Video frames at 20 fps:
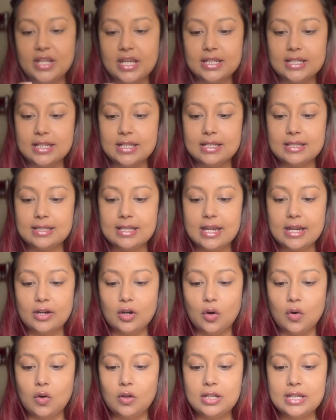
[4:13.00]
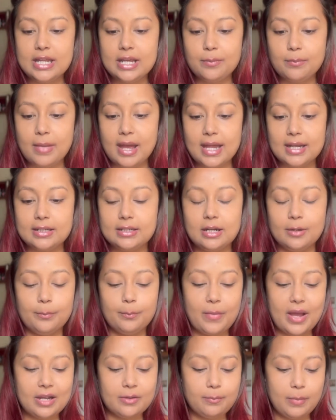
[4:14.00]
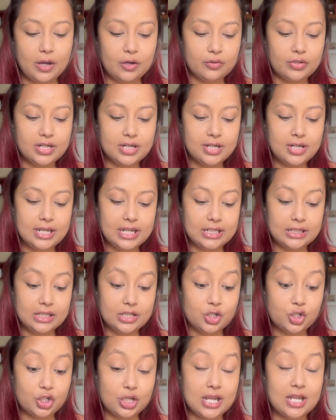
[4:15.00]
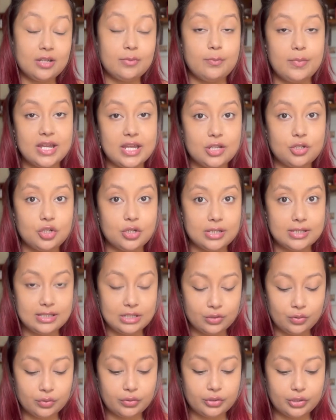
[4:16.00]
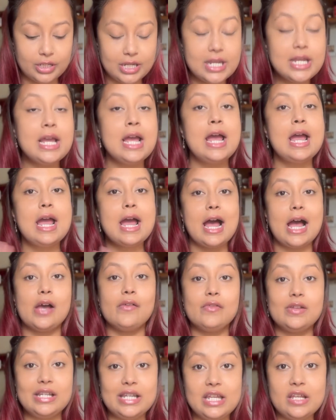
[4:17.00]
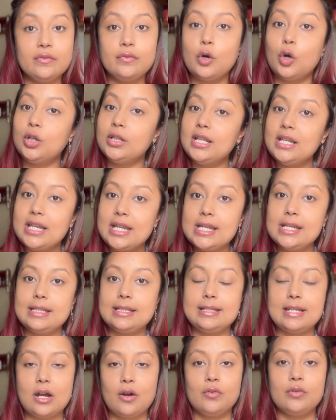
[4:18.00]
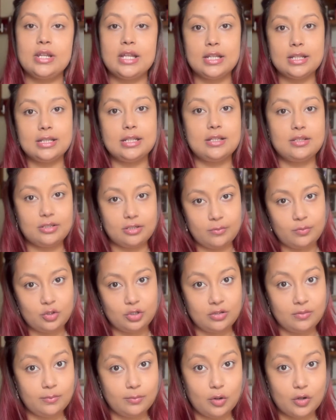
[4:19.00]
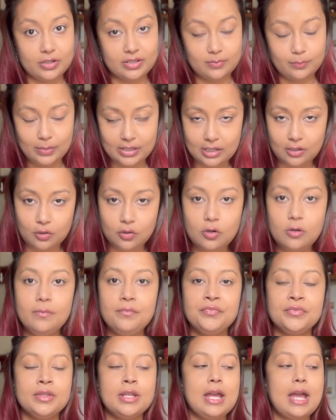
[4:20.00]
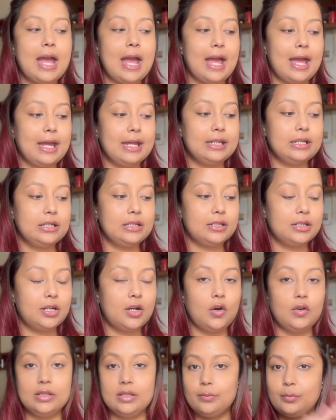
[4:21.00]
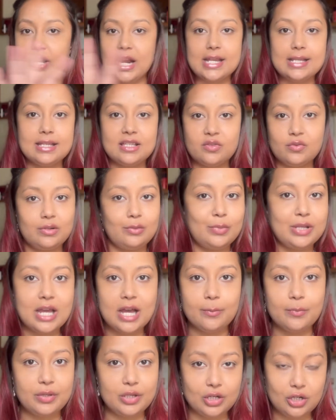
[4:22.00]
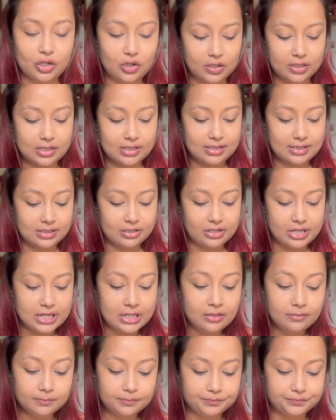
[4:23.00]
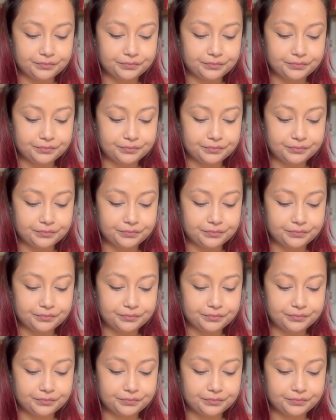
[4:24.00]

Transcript: It is their all day matte compact powder in the shade beige 03. I will leave all the links down in the description box below, and all the prices will be up here on the screen.